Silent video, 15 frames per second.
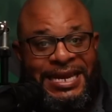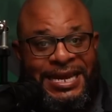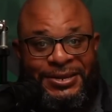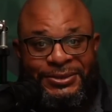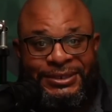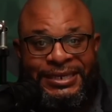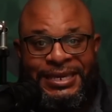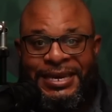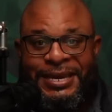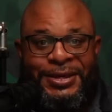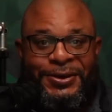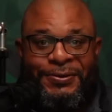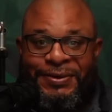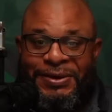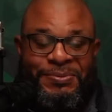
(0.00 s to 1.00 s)
house,
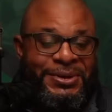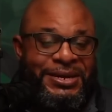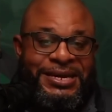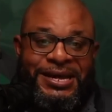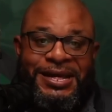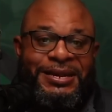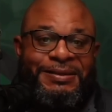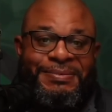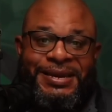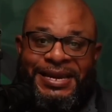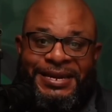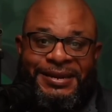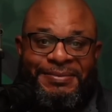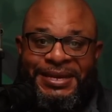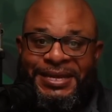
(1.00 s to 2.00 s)
we were gone,
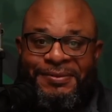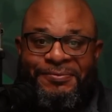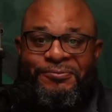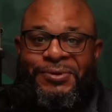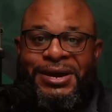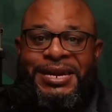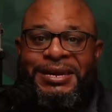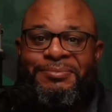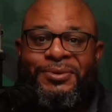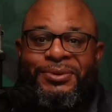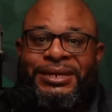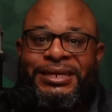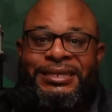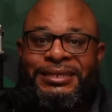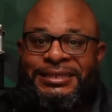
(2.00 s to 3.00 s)
man. I mean, come Friday
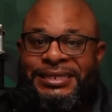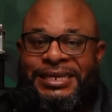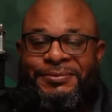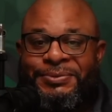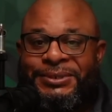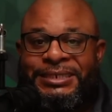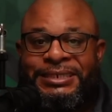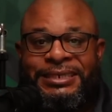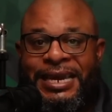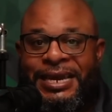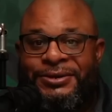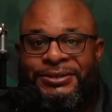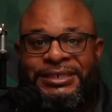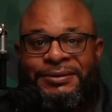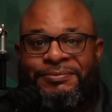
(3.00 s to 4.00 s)
morning, the team was
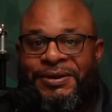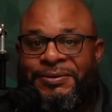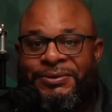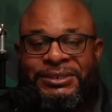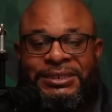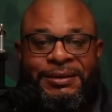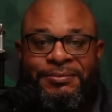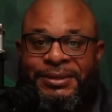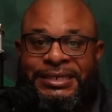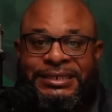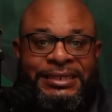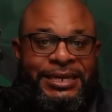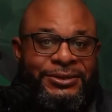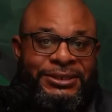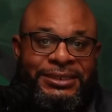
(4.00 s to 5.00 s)
scarce and we were
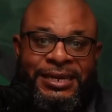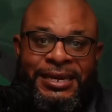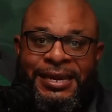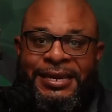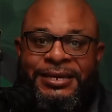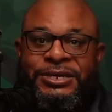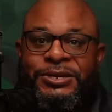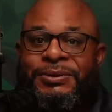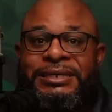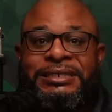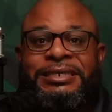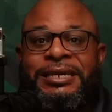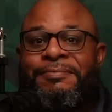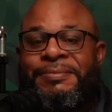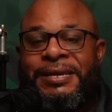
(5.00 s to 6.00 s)
someplace else doing
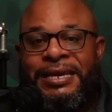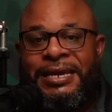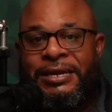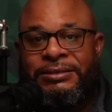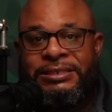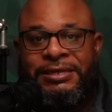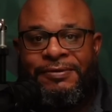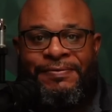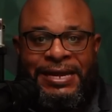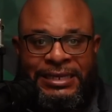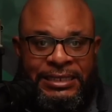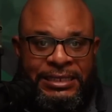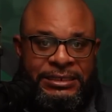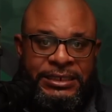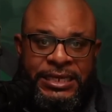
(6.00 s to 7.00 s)
something else. The fact
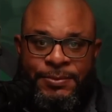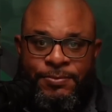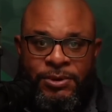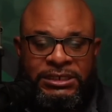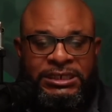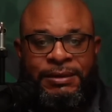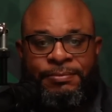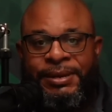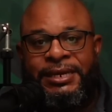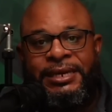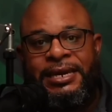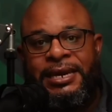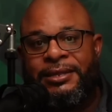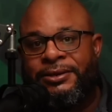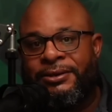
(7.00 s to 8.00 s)
that this team wants to be
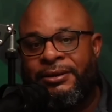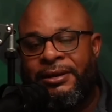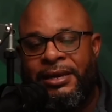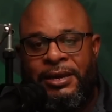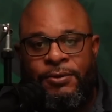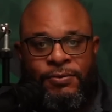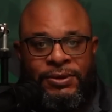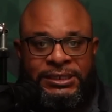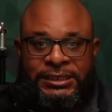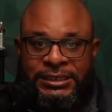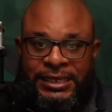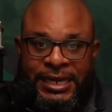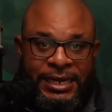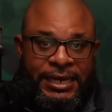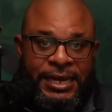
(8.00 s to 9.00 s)
together, wants to
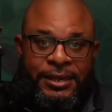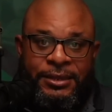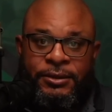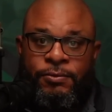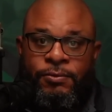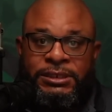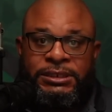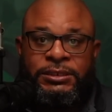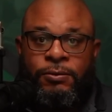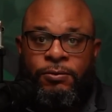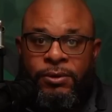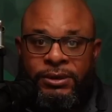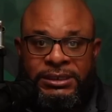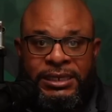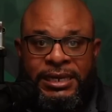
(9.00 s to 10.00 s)
stay together, wants to
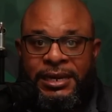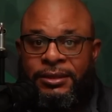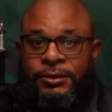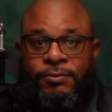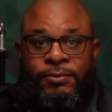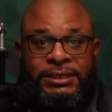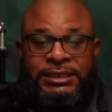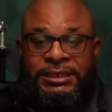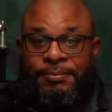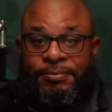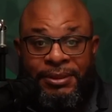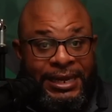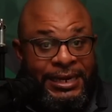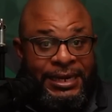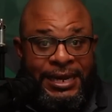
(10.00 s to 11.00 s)
work together, wants to
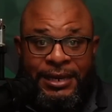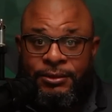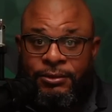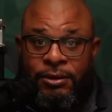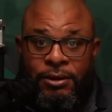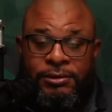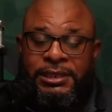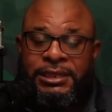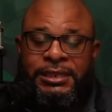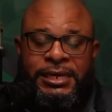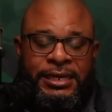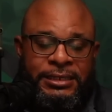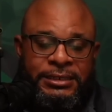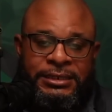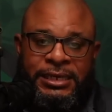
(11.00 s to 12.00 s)
play together, all the
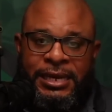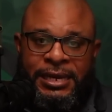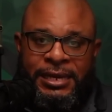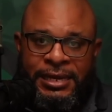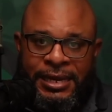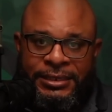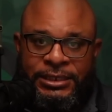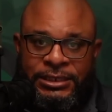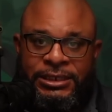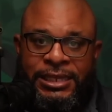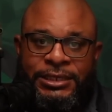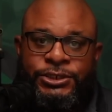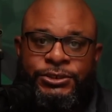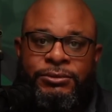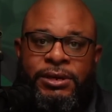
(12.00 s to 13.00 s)
things, it just
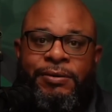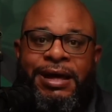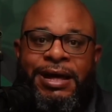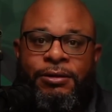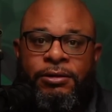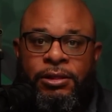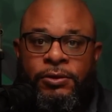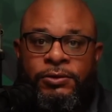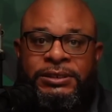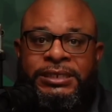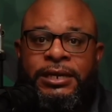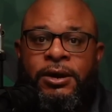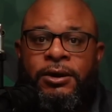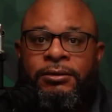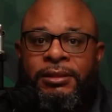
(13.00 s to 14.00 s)
lets you know how close
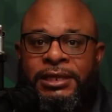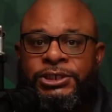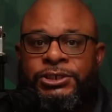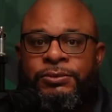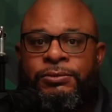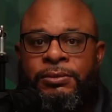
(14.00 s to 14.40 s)
they are and